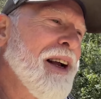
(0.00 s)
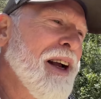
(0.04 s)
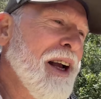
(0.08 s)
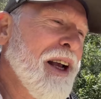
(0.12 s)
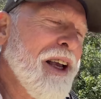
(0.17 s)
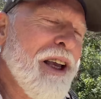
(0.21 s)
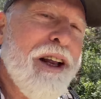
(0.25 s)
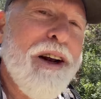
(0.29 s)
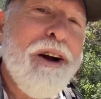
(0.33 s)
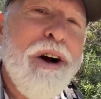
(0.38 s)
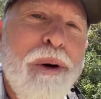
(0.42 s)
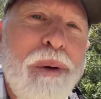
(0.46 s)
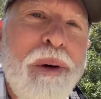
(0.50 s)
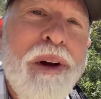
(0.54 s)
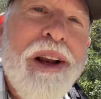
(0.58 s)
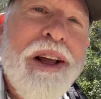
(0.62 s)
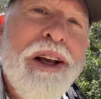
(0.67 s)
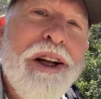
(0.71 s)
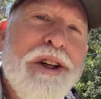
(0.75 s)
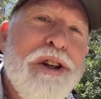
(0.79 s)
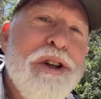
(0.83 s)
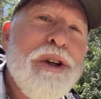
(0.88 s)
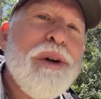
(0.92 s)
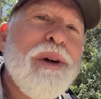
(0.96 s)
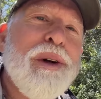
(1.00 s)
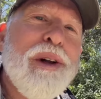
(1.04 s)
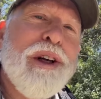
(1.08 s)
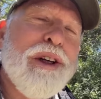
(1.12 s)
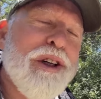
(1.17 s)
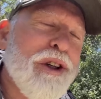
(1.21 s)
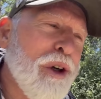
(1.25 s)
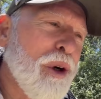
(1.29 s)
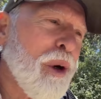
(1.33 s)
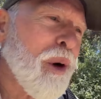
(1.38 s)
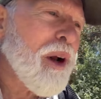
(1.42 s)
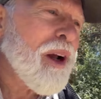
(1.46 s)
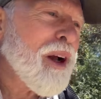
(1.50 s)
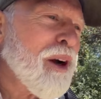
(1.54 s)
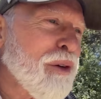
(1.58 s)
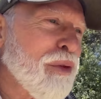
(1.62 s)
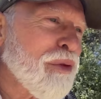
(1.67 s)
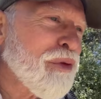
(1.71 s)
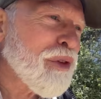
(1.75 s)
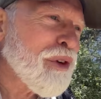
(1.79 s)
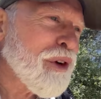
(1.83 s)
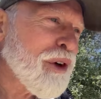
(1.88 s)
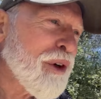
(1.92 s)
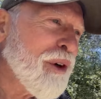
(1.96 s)
You know, really truly, trail
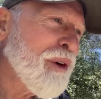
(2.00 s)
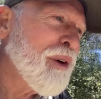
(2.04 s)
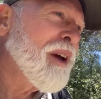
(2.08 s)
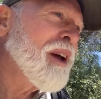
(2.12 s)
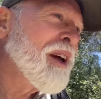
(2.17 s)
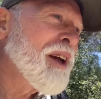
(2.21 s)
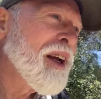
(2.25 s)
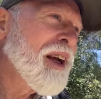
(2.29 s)
food